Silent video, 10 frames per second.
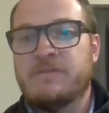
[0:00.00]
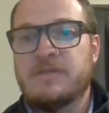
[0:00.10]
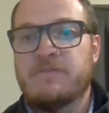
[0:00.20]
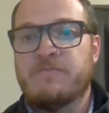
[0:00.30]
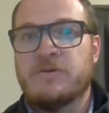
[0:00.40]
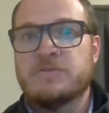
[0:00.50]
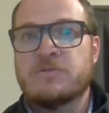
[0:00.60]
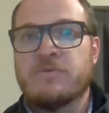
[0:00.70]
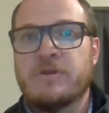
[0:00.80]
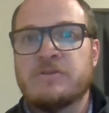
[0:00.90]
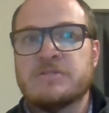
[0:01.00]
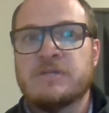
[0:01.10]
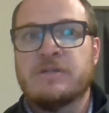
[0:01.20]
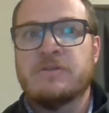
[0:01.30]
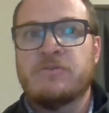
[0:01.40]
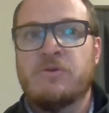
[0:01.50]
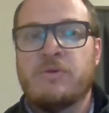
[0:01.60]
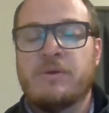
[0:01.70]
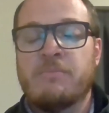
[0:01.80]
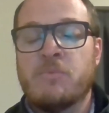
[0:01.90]
TFOs throughout New Zealand who
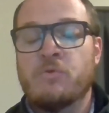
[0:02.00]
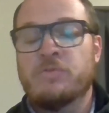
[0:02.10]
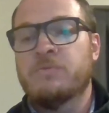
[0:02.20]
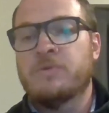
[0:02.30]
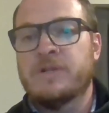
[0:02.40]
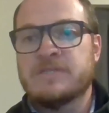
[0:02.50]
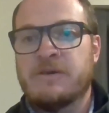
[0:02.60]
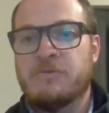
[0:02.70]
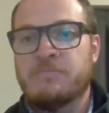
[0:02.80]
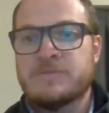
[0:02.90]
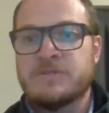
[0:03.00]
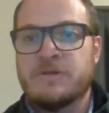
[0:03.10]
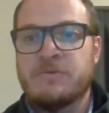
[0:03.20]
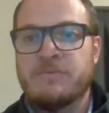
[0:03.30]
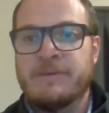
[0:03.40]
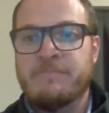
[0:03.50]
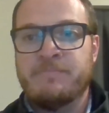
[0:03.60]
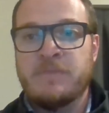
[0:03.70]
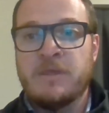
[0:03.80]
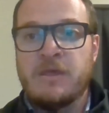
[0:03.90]
are more than willing to help. So
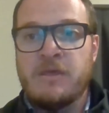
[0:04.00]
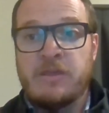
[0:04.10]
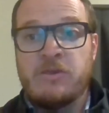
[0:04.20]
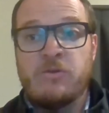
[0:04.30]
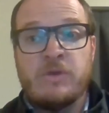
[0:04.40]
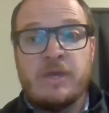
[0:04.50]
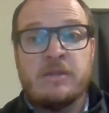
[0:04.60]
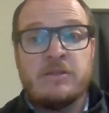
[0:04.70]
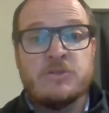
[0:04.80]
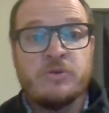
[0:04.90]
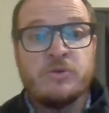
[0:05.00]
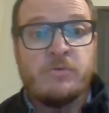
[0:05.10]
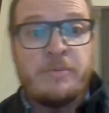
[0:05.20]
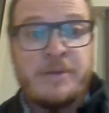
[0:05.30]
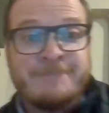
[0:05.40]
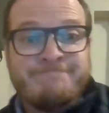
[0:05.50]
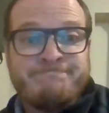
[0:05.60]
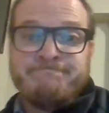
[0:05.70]
thank you and enjoy the webinar.